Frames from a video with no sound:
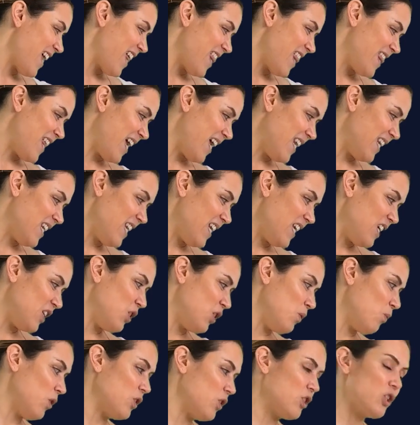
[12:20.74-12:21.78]
Then
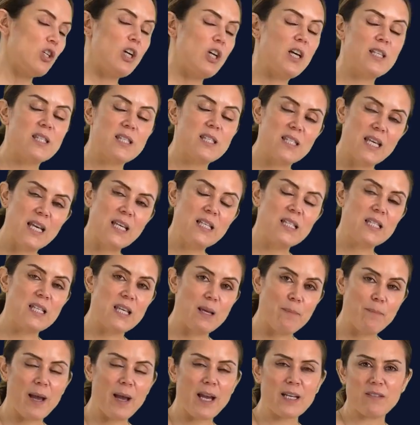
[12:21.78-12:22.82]
you want to assess the
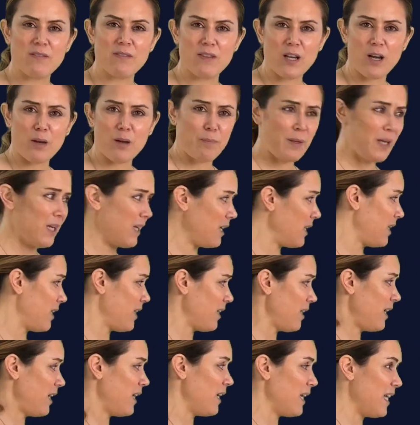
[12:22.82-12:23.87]
impact of the
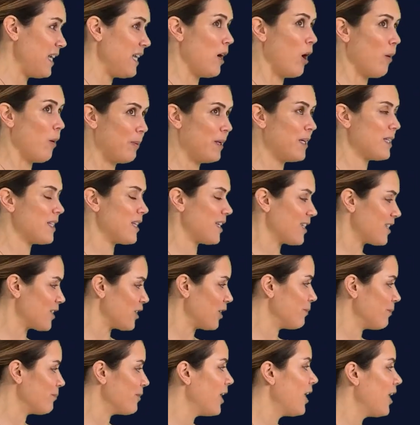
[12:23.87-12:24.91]
ERP
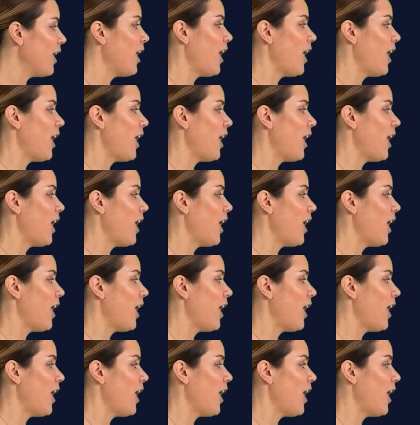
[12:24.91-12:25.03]
system.